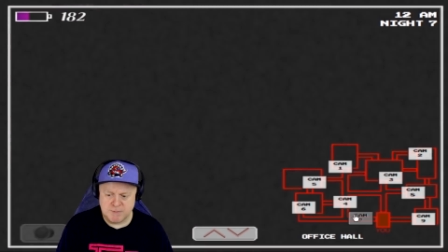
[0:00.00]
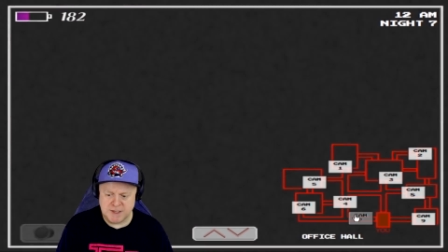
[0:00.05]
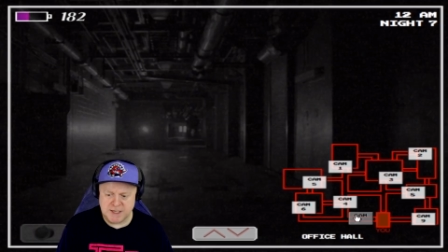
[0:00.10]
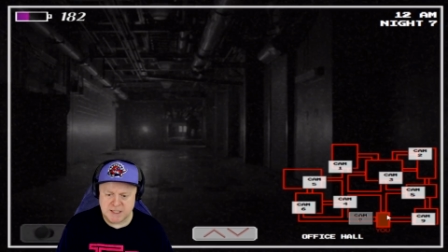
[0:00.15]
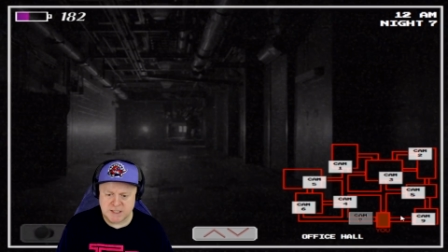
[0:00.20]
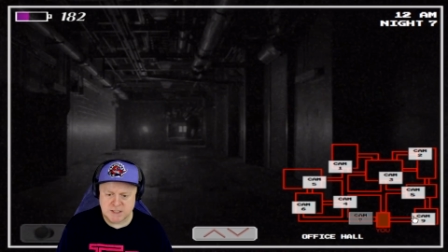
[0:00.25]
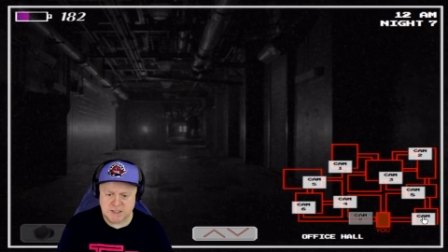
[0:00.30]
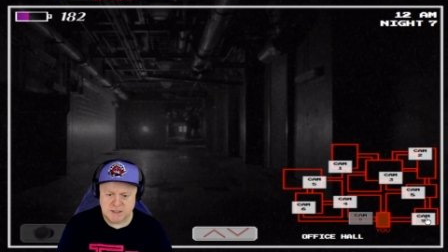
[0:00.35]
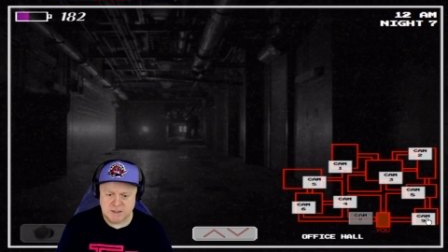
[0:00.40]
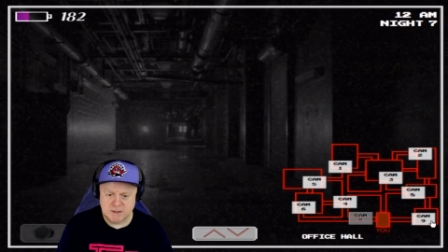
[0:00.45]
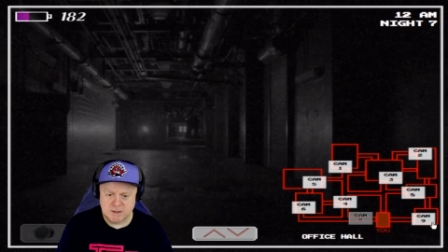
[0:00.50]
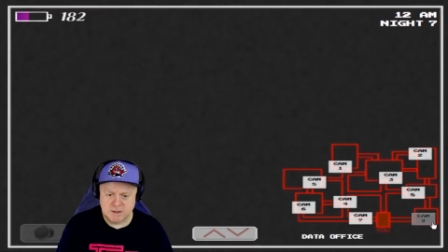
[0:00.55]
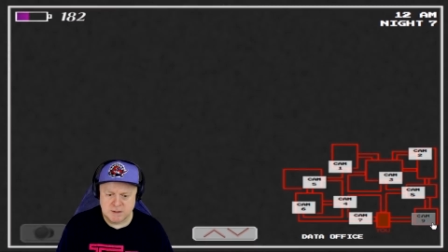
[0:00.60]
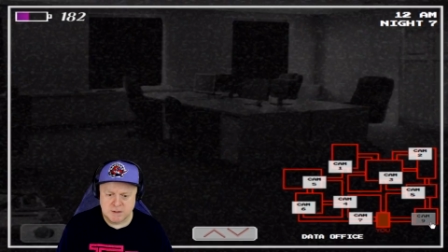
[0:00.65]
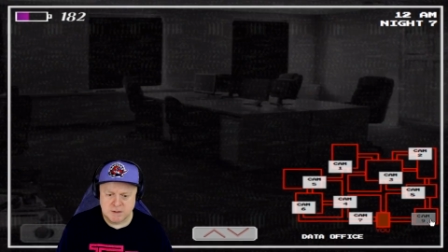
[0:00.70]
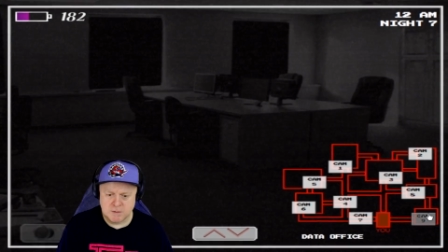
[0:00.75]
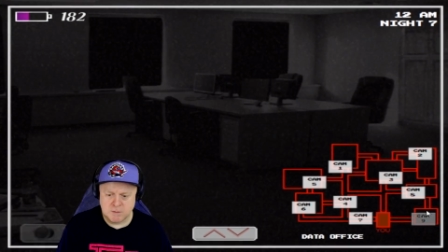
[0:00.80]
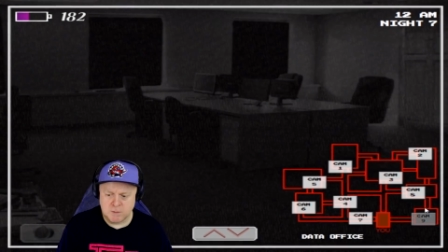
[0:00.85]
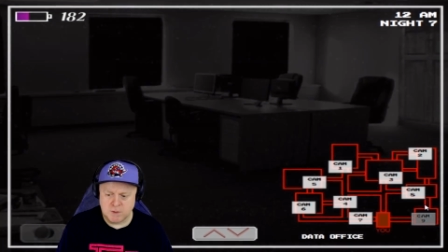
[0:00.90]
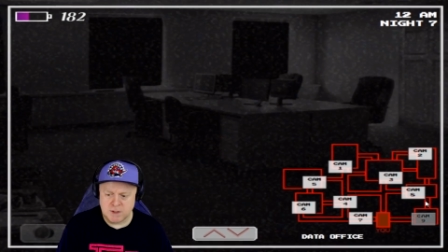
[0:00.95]
Peach,
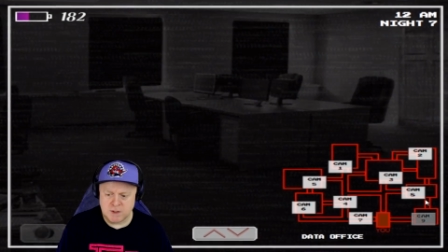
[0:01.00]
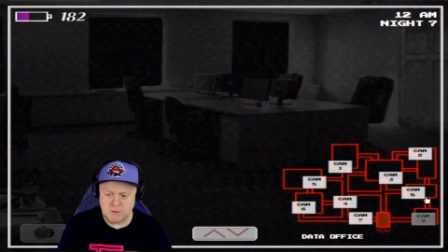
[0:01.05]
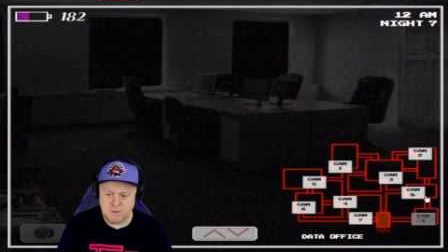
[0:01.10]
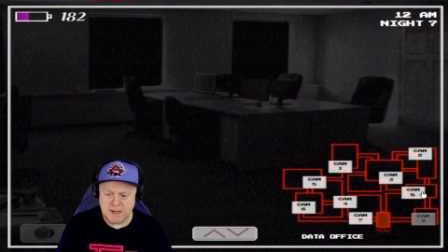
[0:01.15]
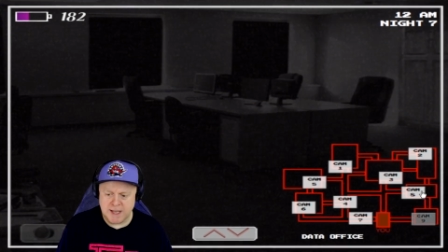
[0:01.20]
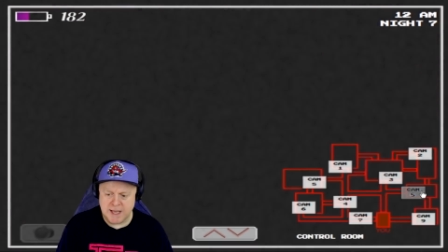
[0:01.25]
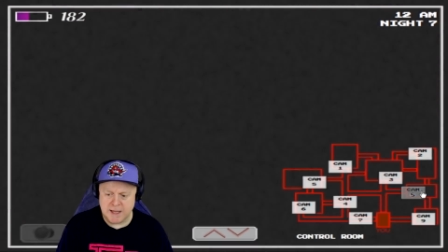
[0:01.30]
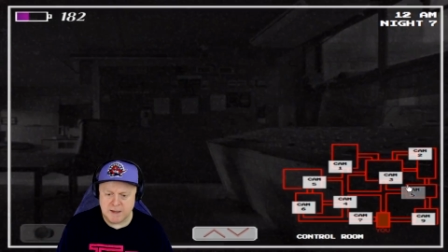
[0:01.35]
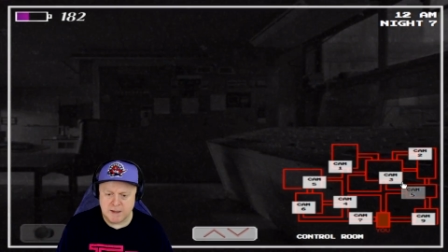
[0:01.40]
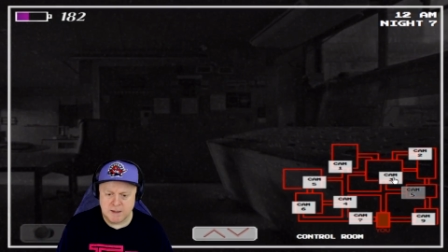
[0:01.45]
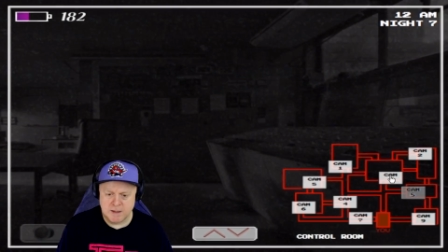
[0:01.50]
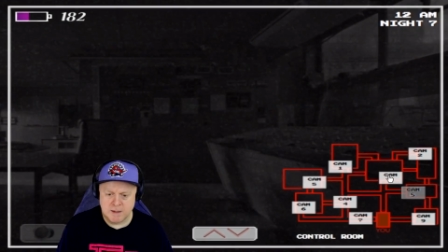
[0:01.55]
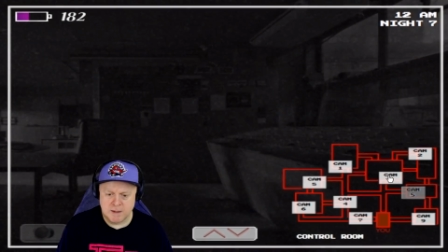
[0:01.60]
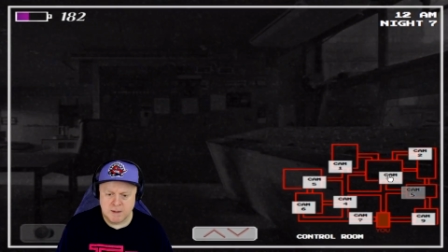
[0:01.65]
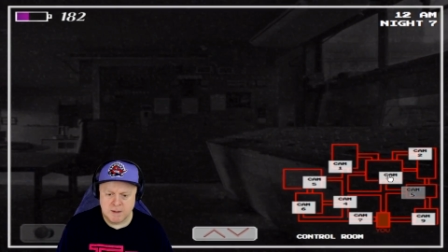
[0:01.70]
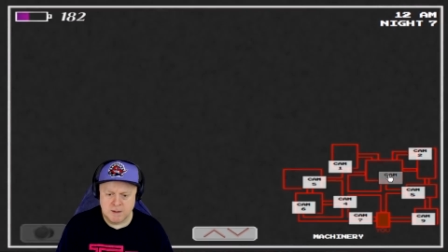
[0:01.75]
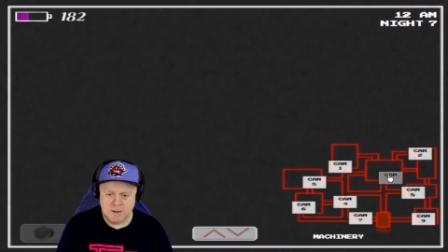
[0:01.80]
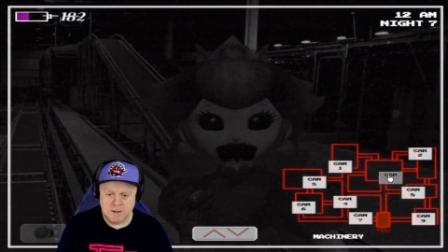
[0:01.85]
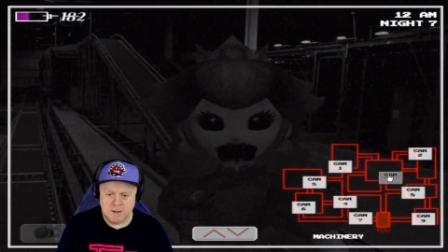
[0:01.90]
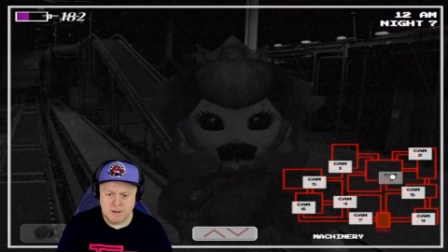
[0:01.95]
where you at?
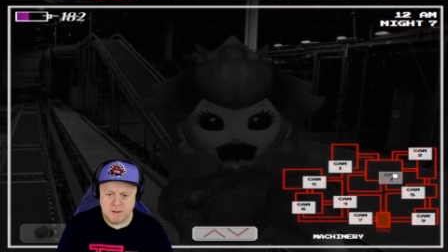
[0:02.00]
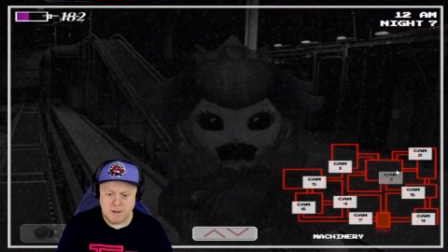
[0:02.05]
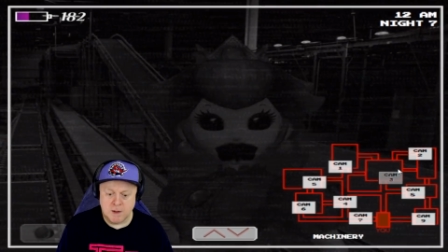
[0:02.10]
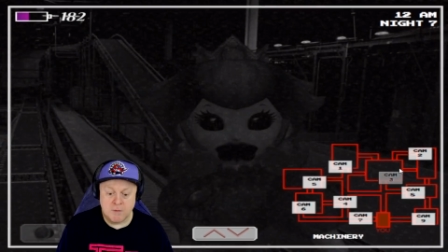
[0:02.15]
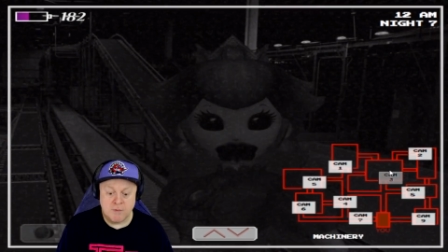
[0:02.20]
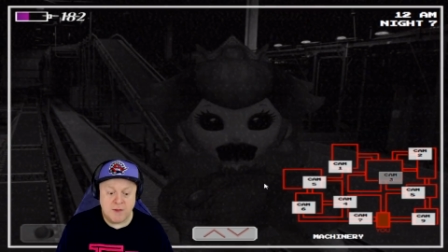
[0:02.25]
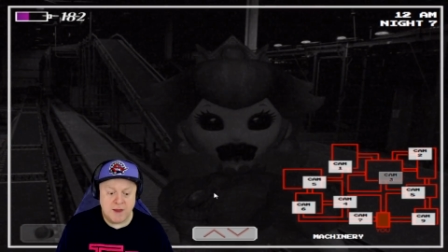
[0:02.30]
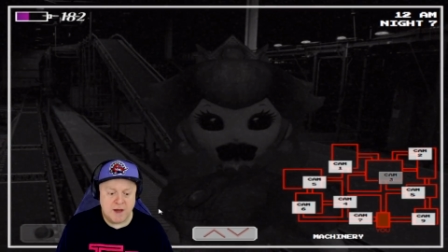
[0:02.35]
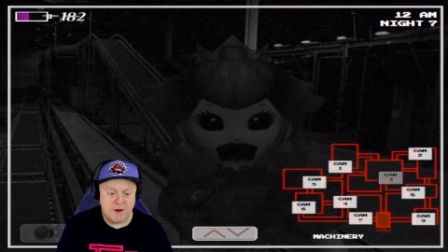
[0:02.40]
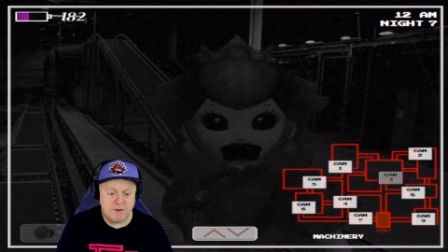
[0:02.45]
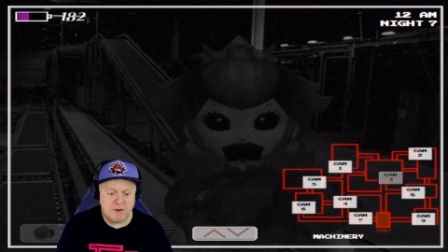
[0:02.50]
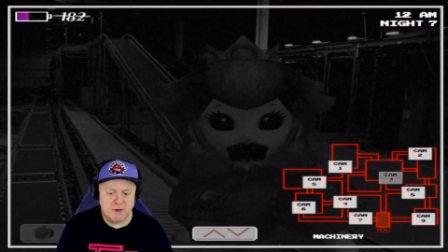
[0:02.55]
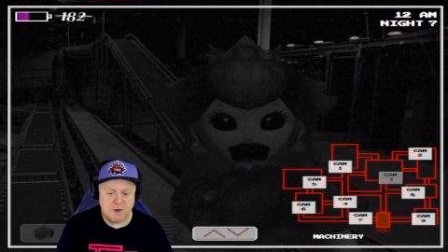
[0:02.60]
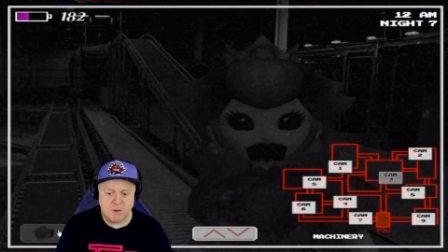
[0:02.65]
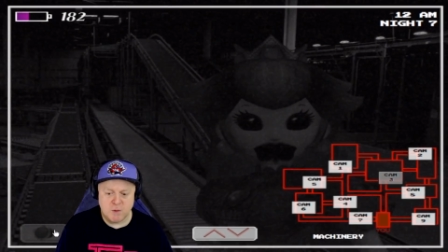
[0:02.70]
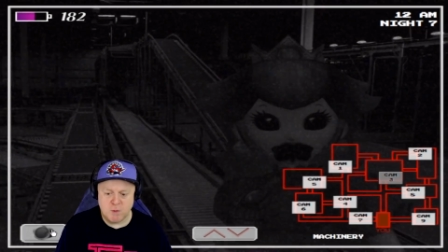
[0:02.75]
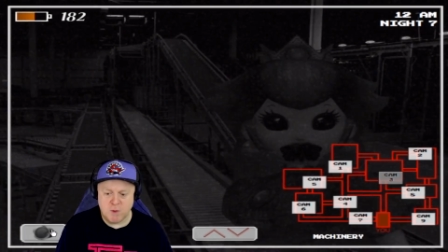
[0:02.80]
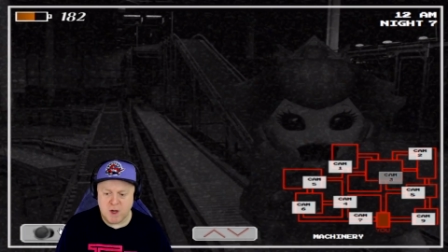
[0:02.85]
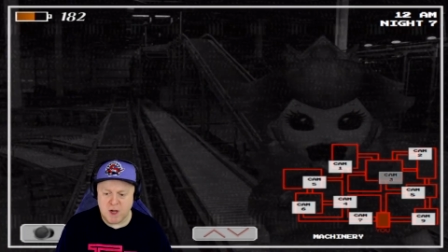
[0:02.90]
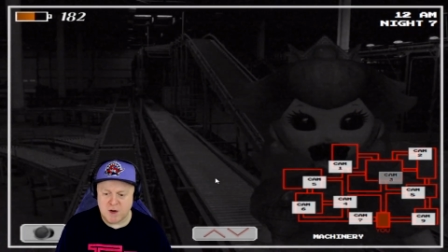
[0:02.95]
There
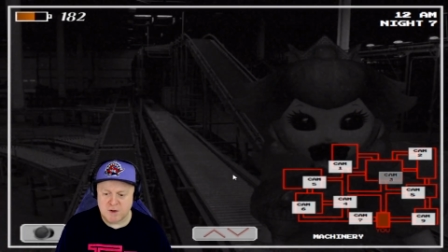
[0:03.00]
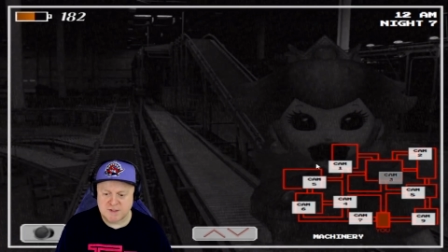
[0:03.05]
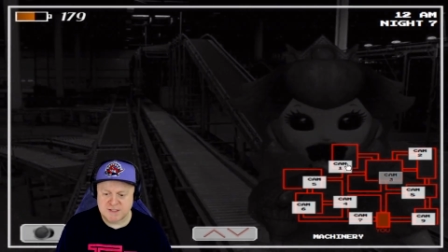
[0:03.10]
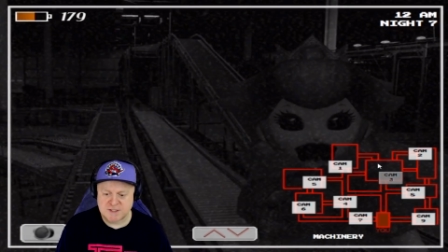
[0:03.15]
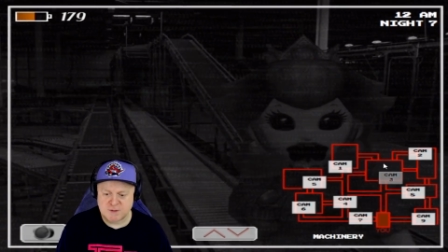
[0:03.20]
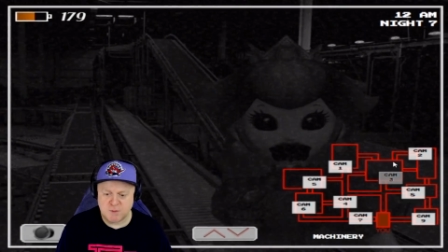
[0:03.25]
you are,